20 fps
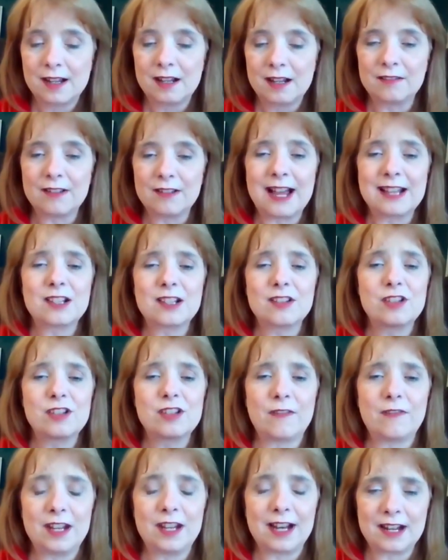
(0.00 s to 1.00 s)
lots of
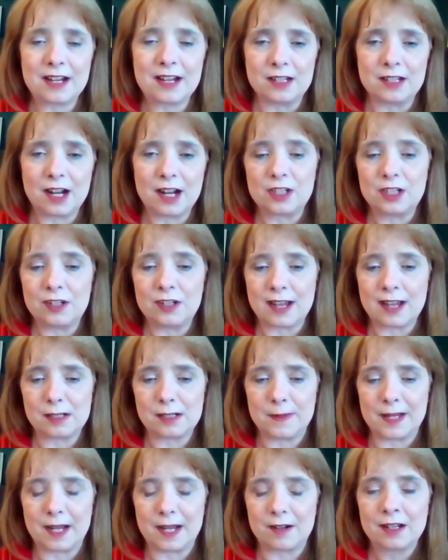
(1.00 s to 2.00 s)
stuff that I can talk to you guys
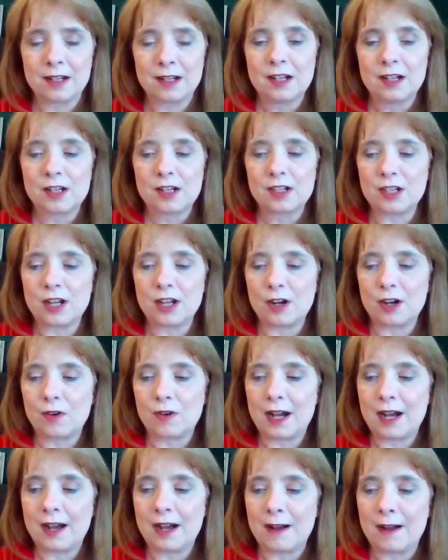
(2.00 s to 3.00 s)
about.
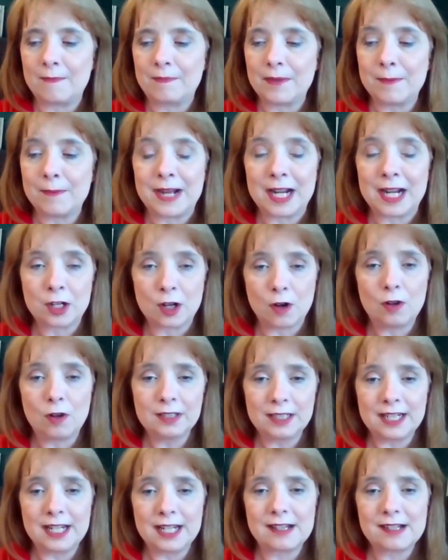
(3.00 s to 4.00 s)
So um, my
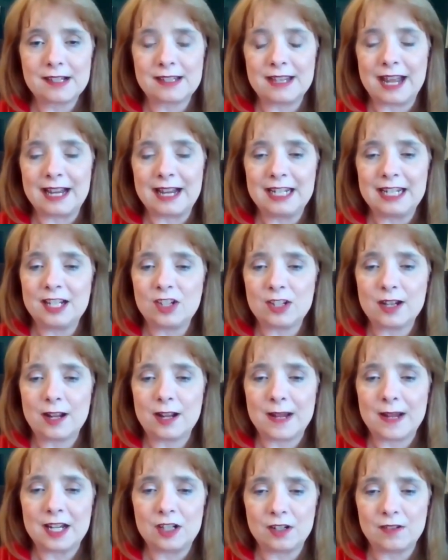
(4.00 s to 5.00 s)
goal is that each
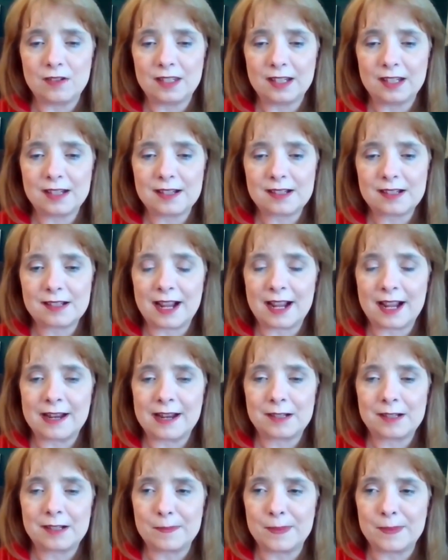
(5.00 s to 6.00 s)
time I do this,
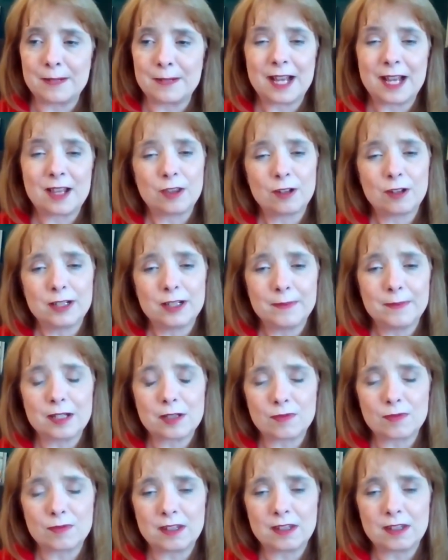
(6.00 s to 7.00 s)
I spend about 30
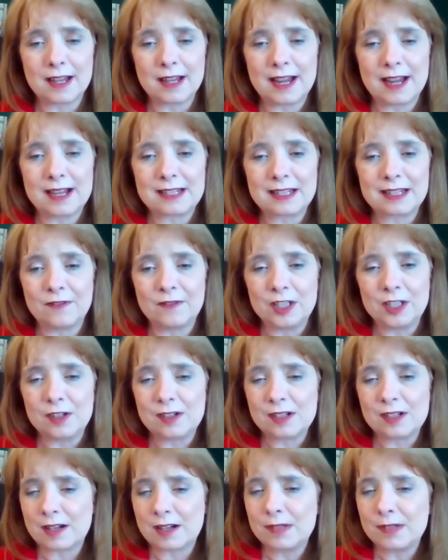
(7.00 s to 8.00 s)
minutes with you guys, giving you
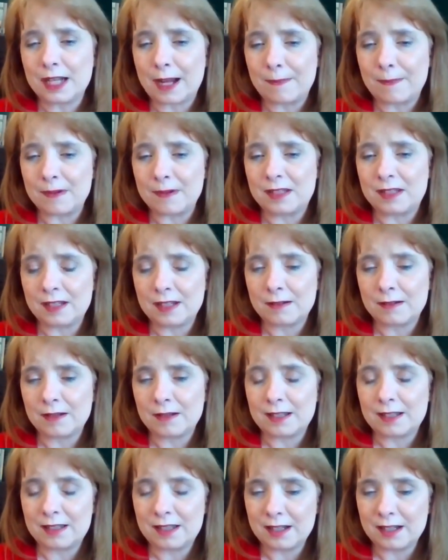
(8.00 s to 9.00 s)
some type of tip,
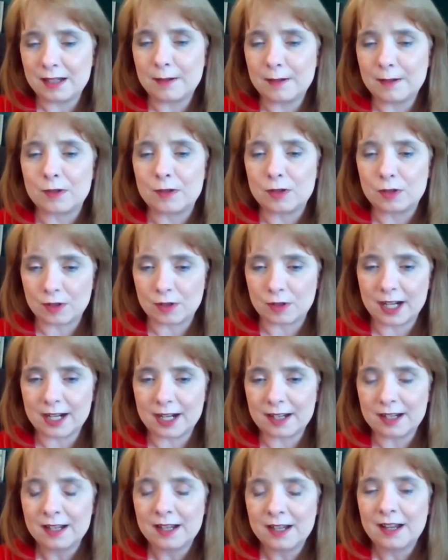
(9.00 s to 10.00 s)
tip or
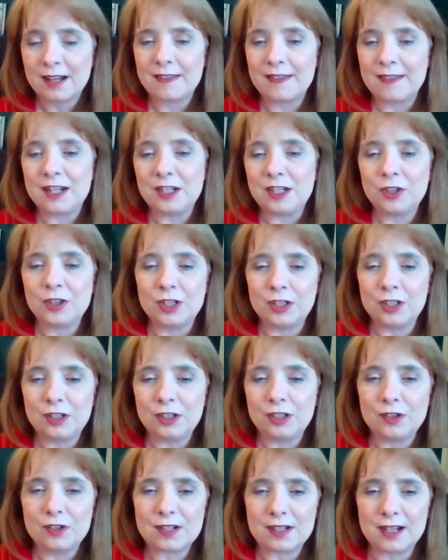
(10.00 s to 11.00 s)
trick that you can
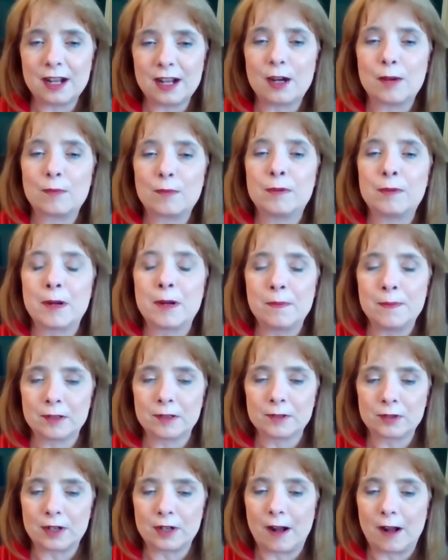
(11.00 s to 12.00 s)
use to help promote
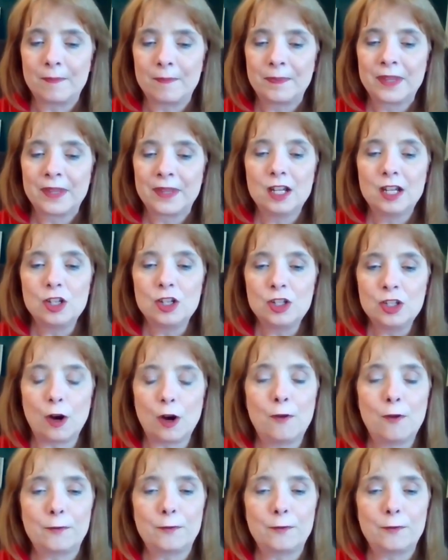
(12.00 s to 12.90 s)
Builderall. Don't